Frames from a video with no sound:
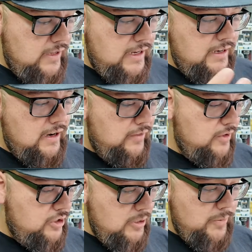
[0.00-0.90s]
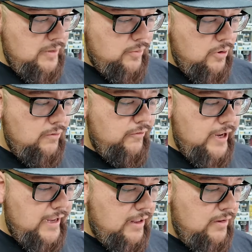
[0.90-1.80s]
then on the shipping
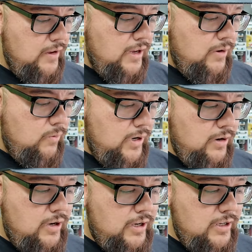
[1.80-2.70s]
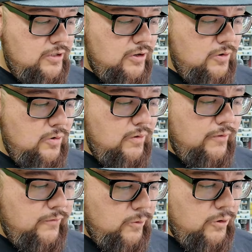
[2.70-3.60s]
profile, we're going to do
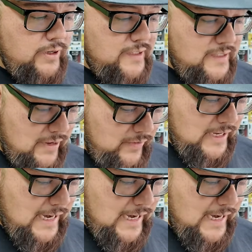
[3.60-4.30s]
4 to 7